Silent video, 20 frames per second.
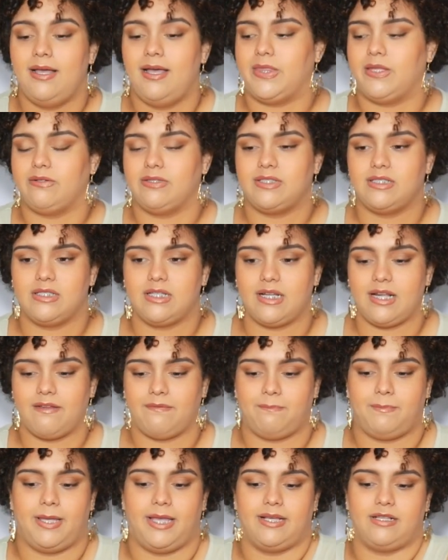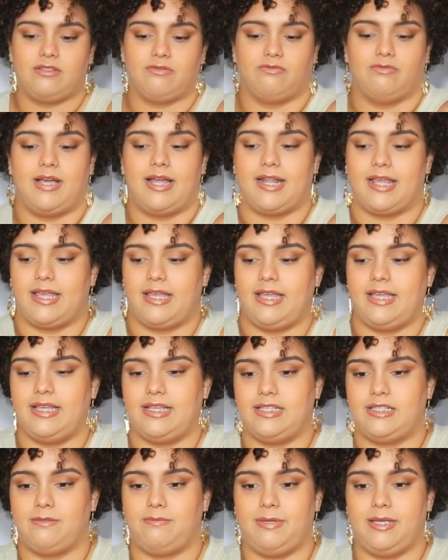The reason that I've picked Reddit
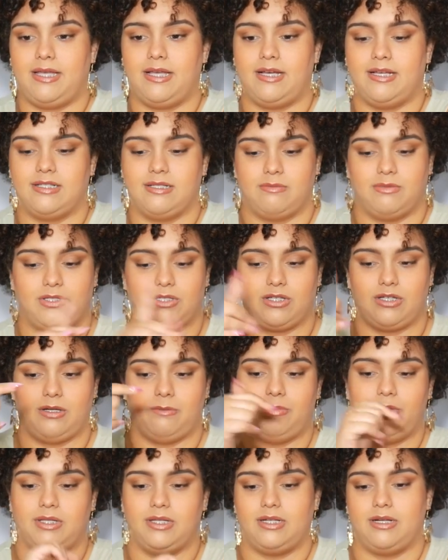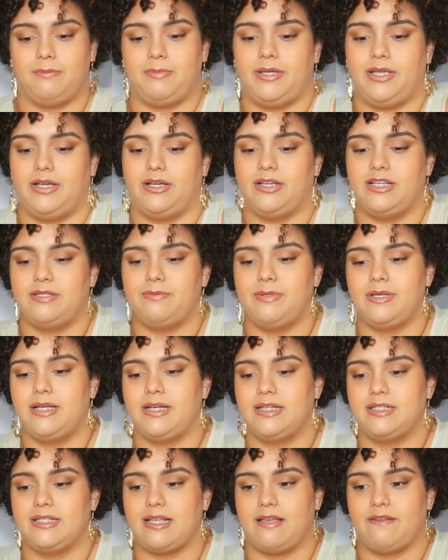is because I'm just gonna pull it up here, is
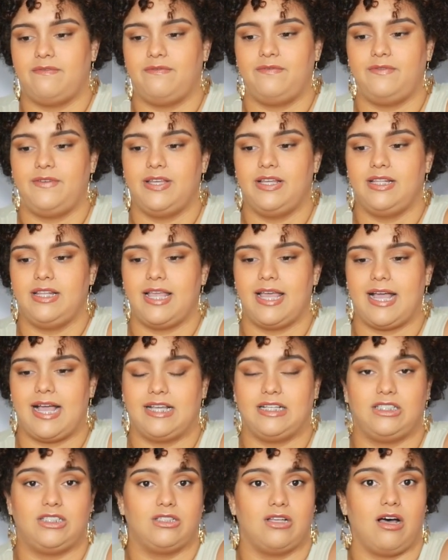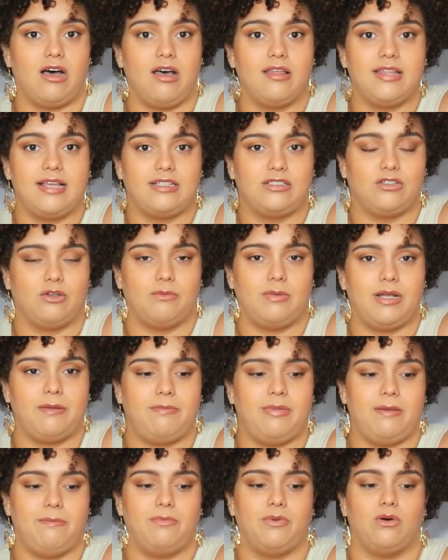because I feel like I saw that so many
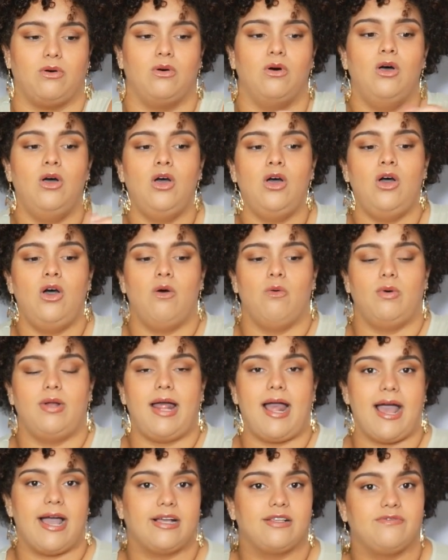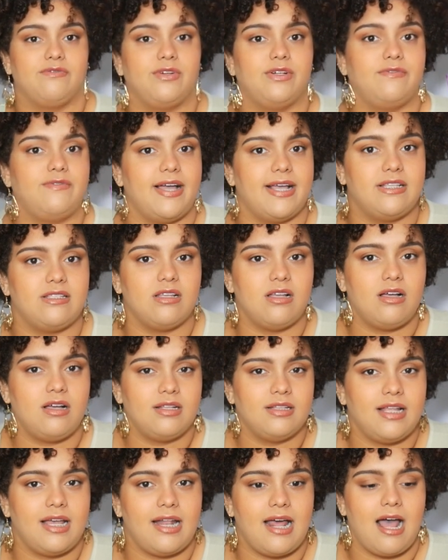people would ask for advice
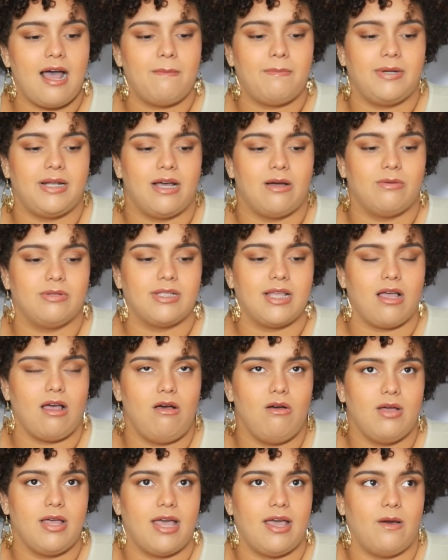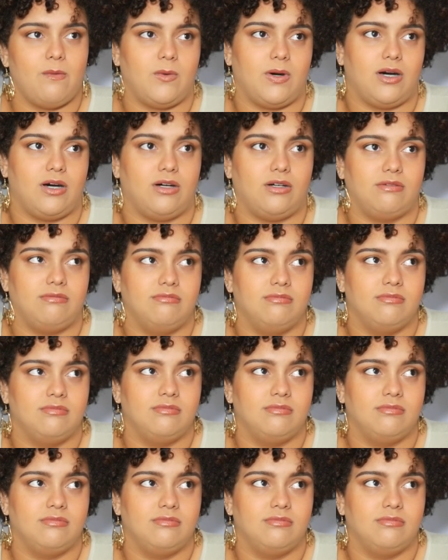on that app, and I was like, okay, well,